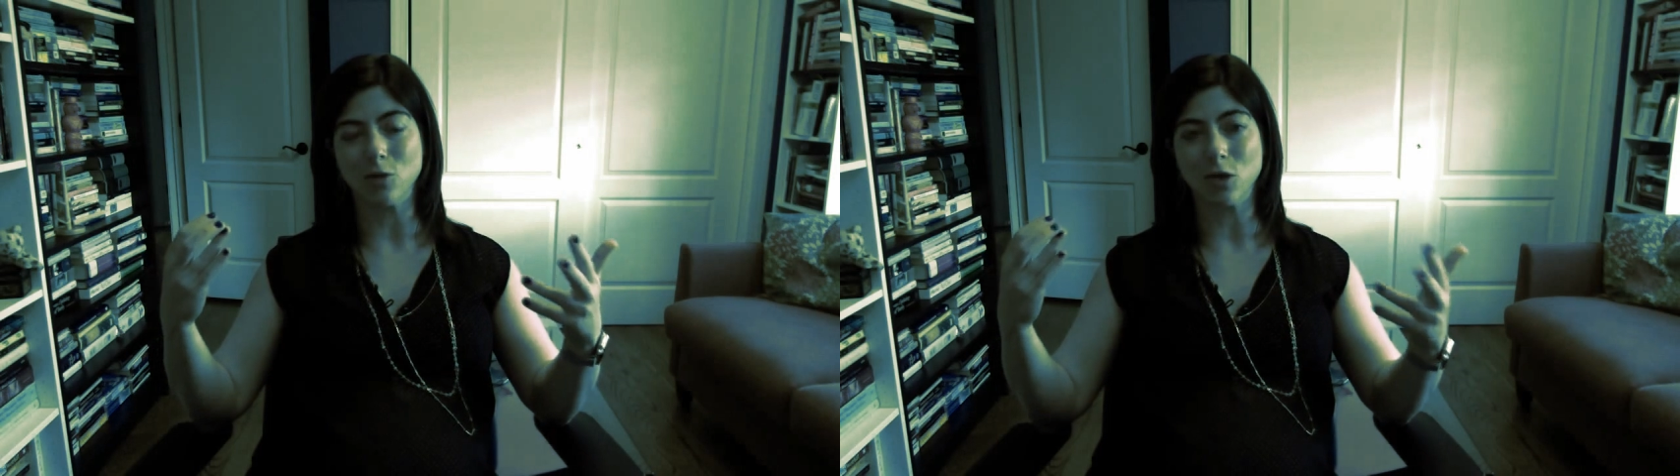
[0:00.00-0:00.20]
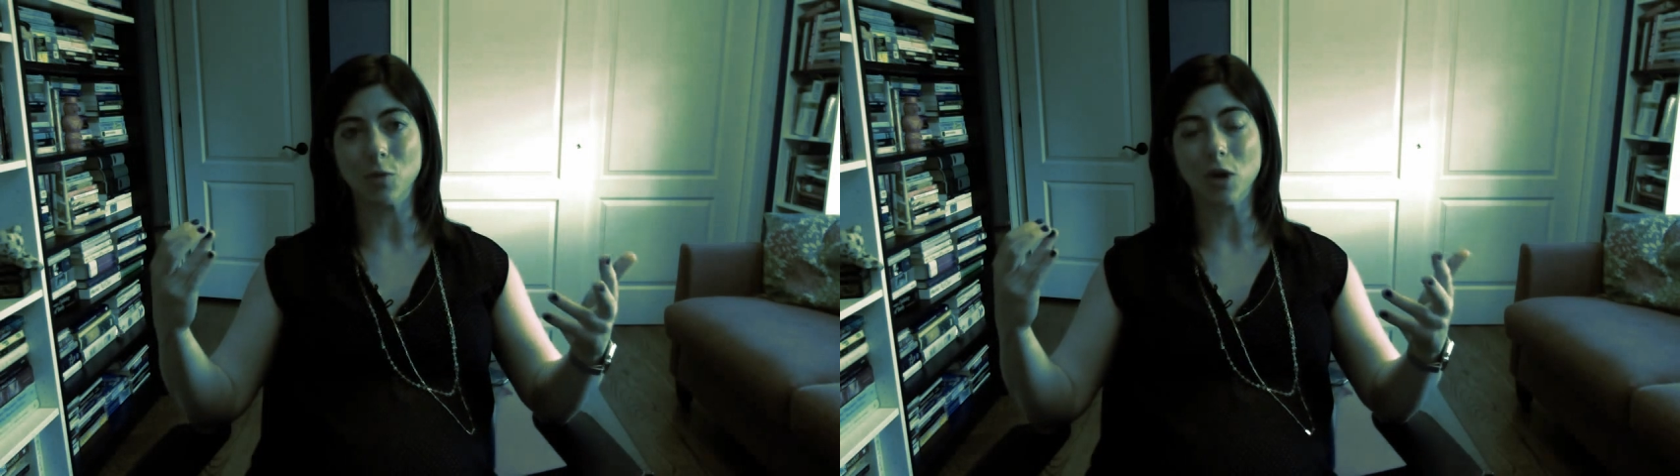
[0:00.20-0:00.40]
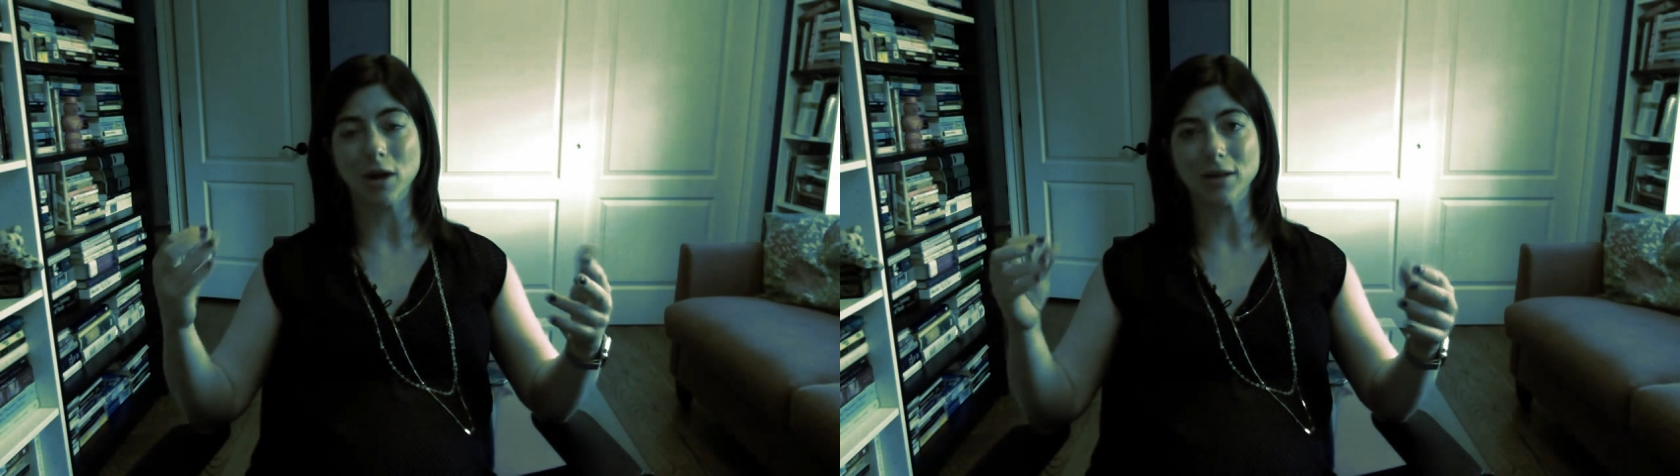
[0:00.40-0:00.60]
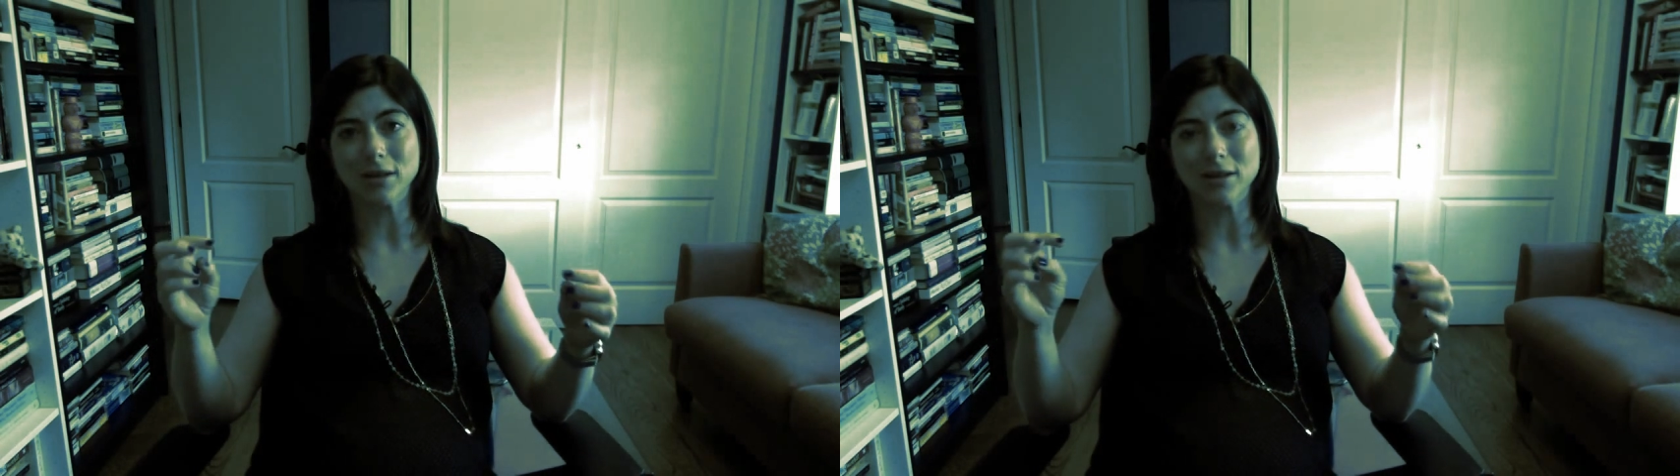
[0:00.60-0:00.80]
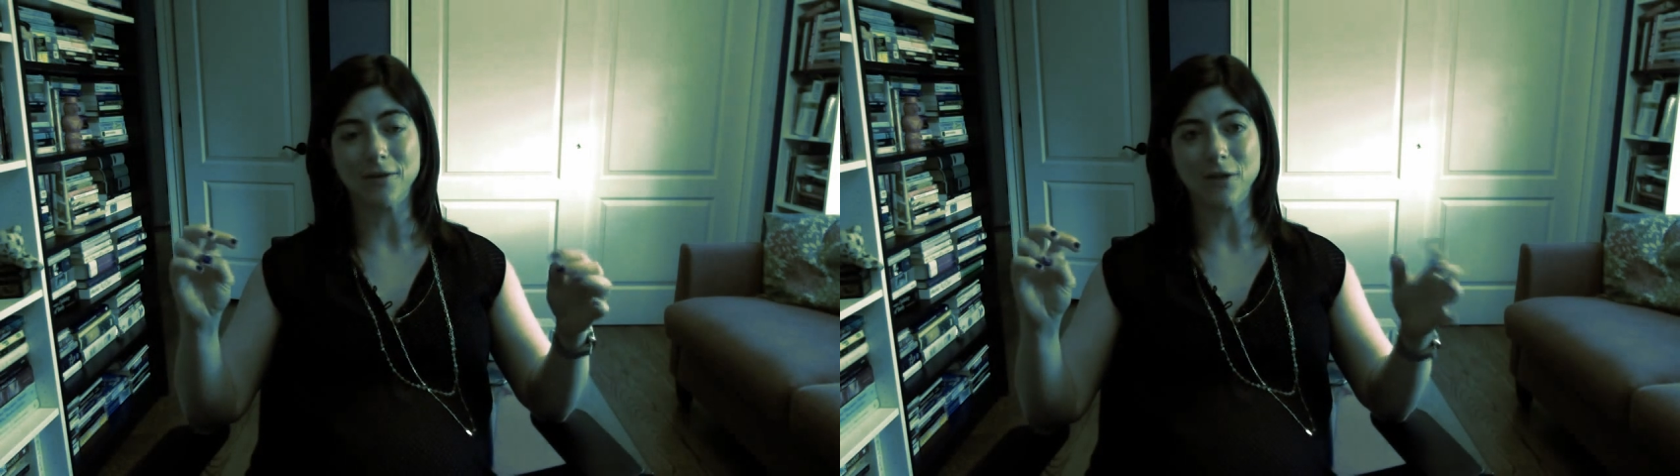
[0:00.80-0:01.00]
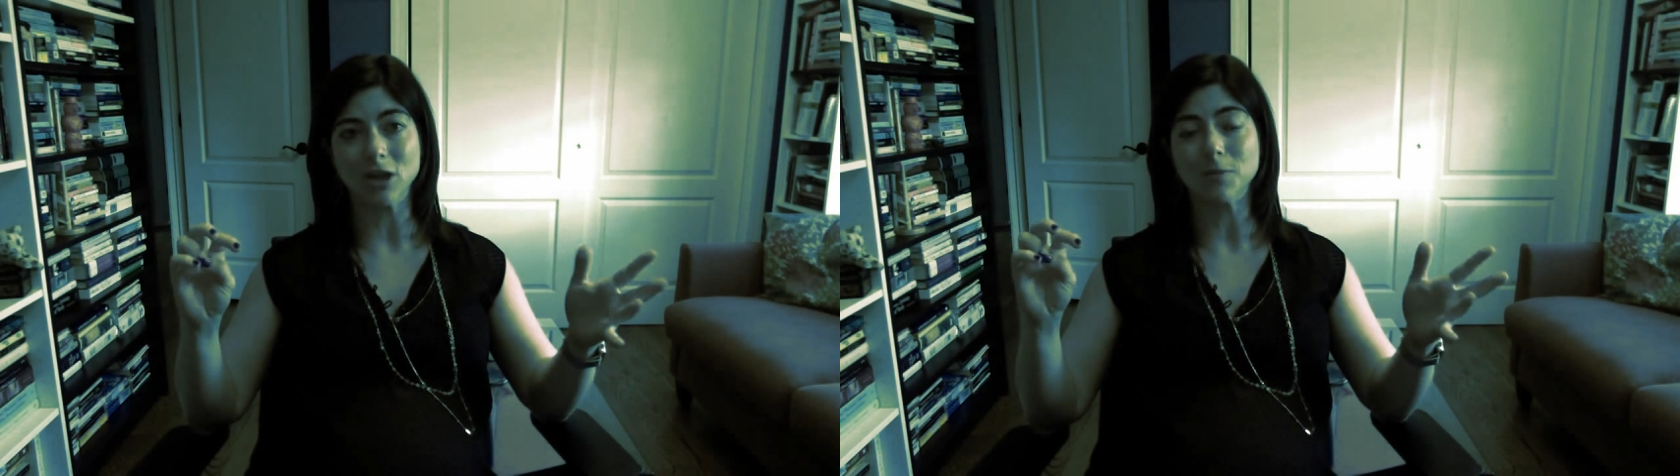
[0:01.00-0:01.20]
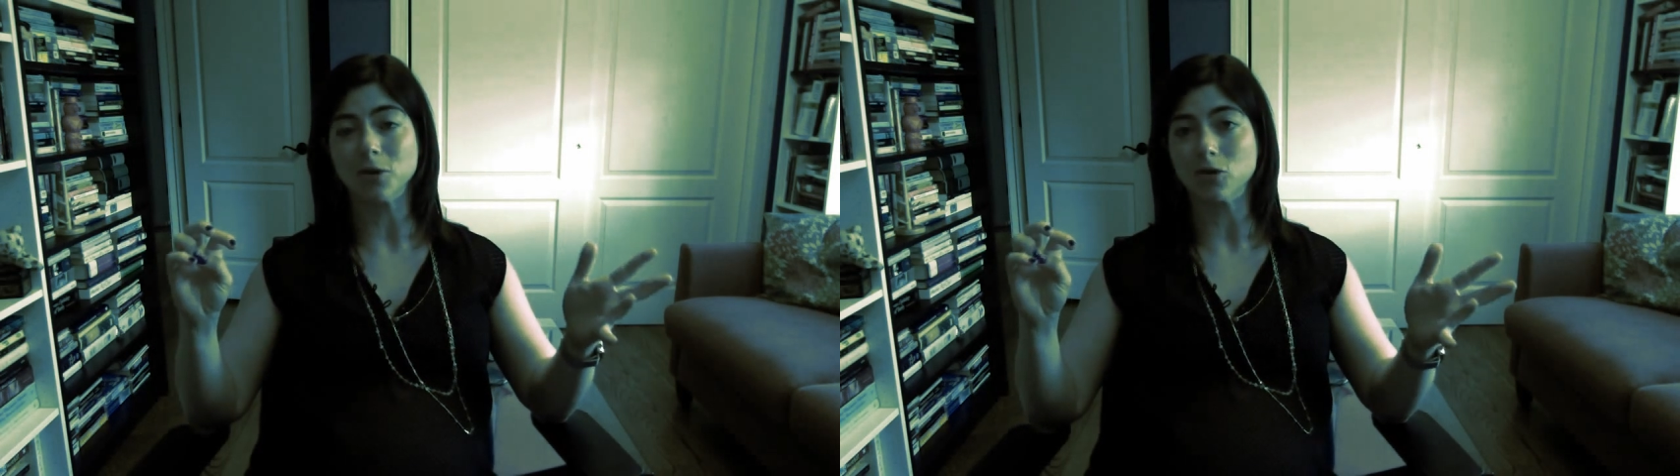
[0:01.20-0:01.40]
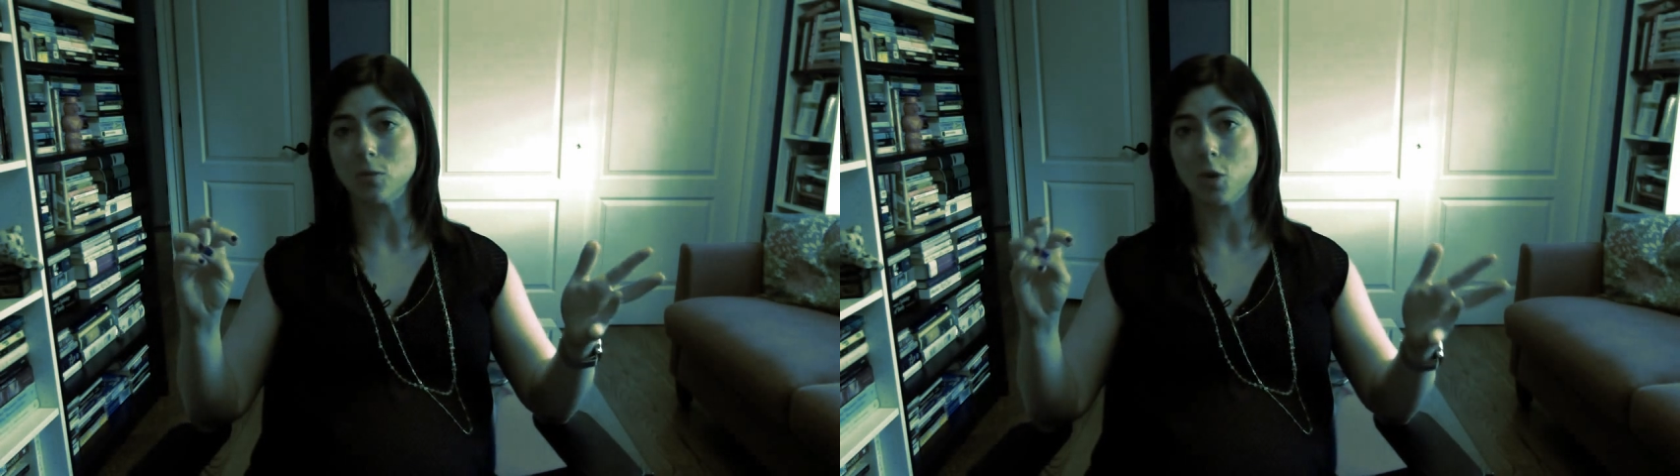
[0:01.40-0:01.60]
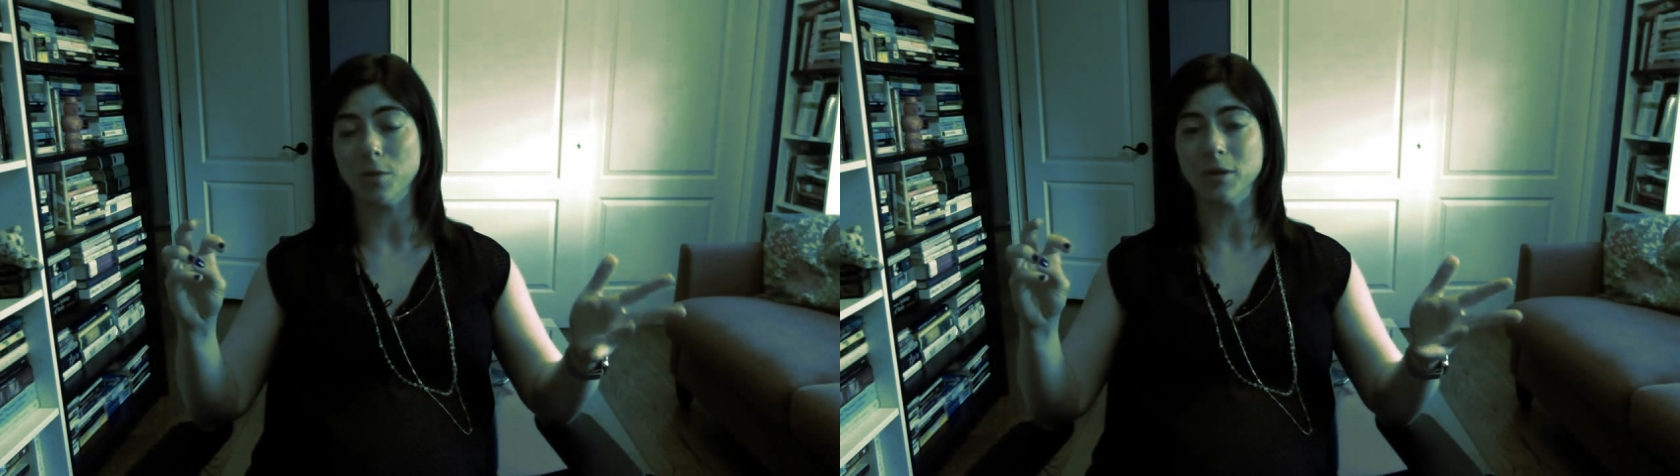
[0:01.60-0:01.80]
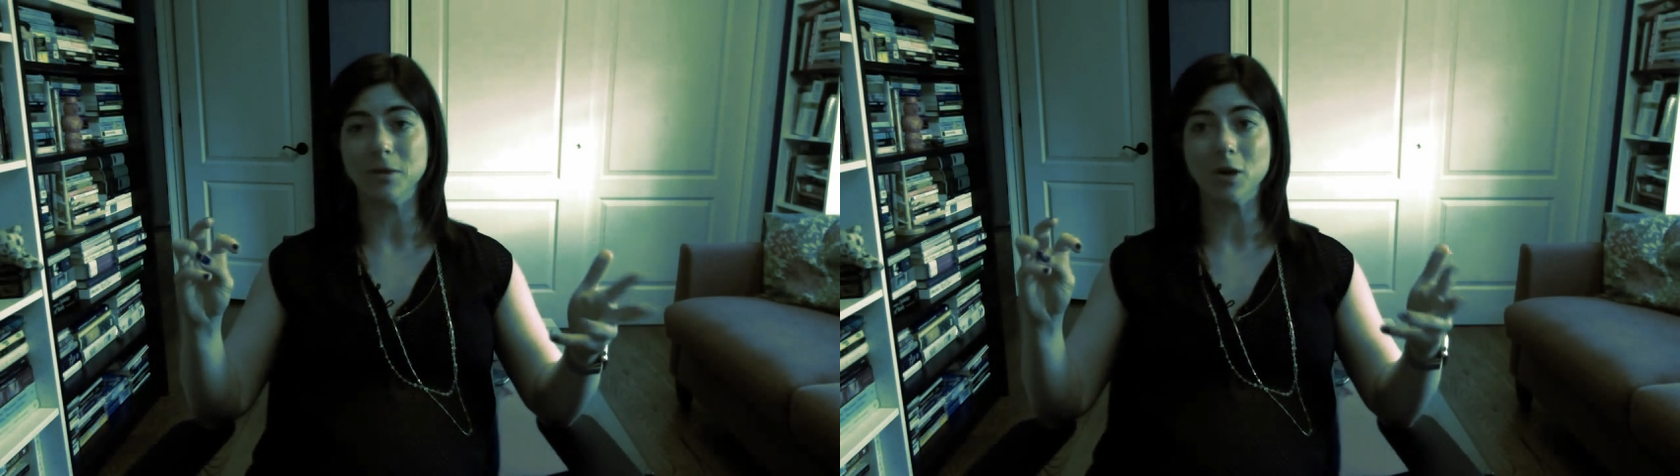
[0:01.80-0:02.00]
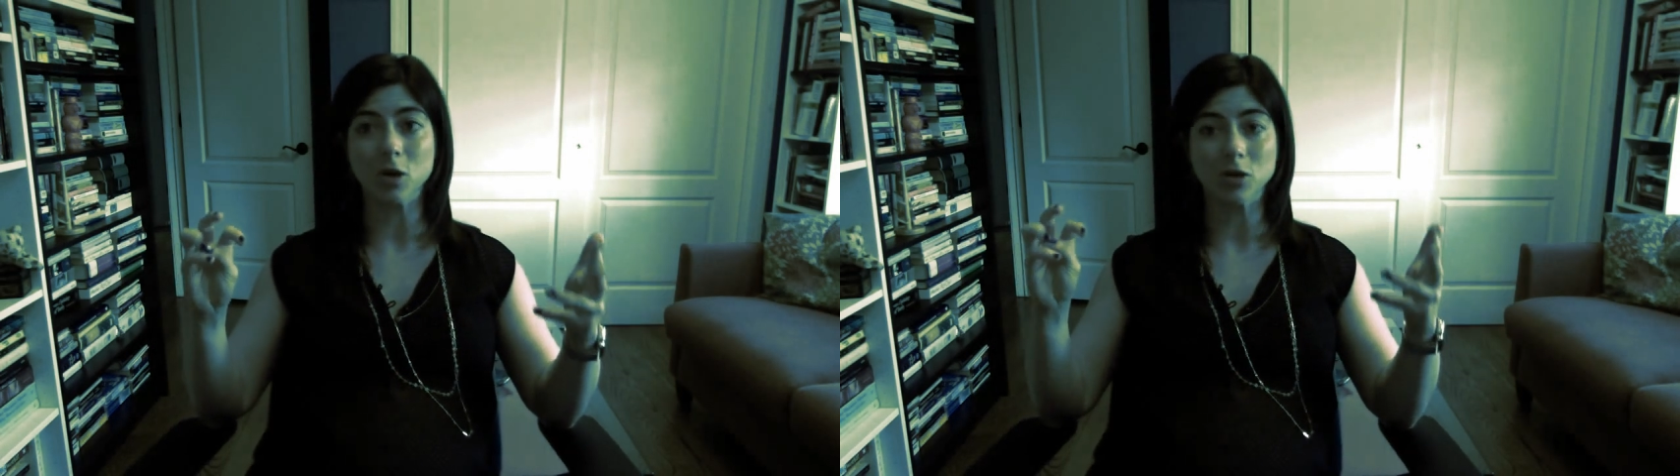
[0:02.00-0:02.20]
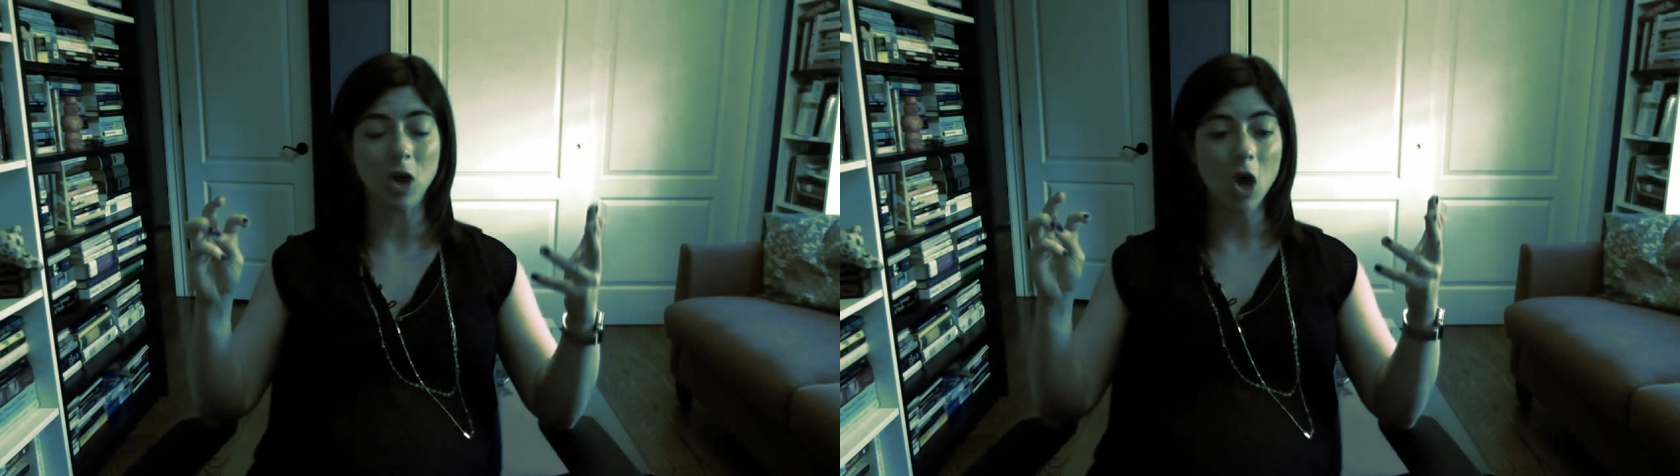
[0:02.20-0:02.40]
during pregnancy is a very special moment because